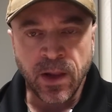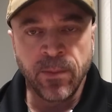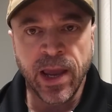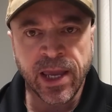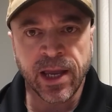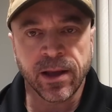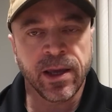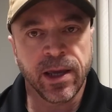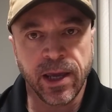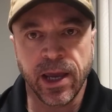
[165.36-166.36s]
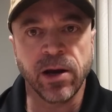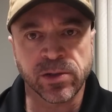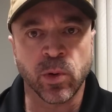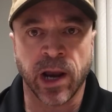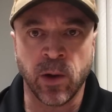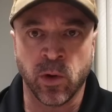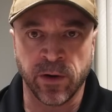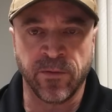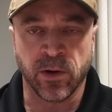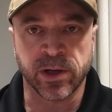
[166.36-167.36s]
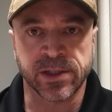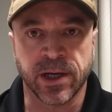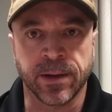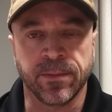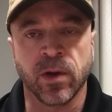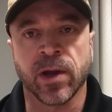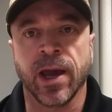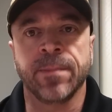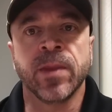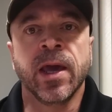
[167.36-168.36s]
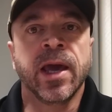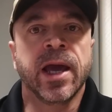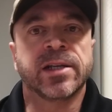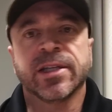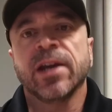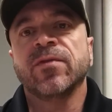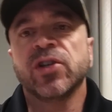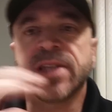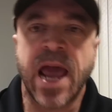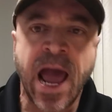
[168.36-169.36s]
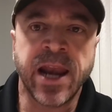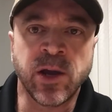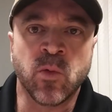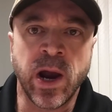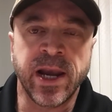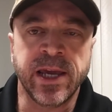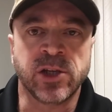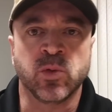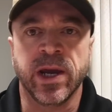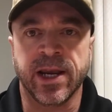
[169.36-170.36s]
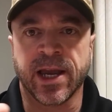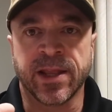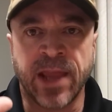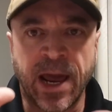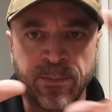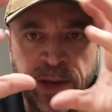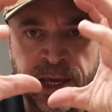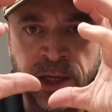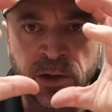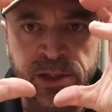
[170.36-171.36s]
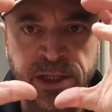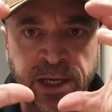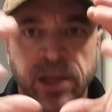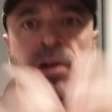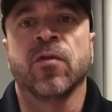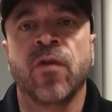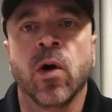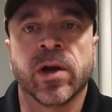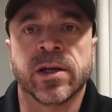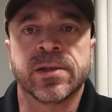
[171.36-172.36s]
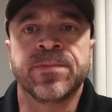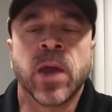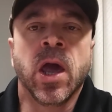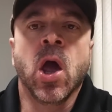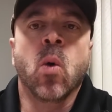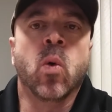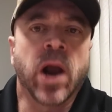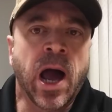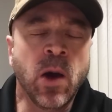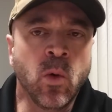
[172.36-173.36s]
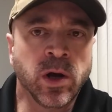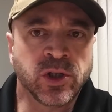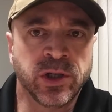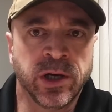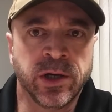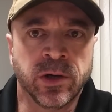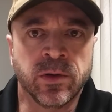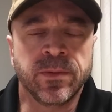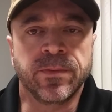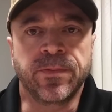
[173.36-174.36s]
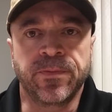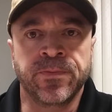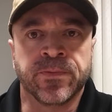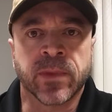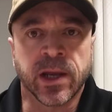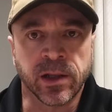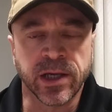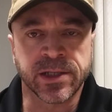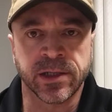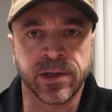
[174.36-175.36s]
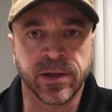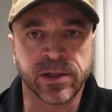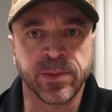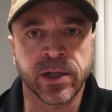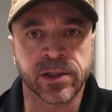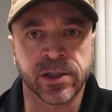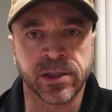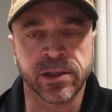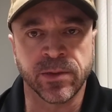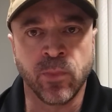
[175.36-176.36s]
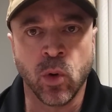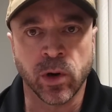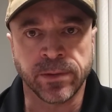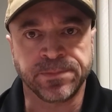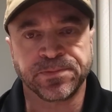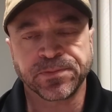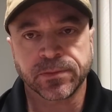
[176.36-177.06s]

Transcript: making here's what i want to focus on okay instead of just adding weight each week and that being your singular focus what i want you to do and listen to this because this is important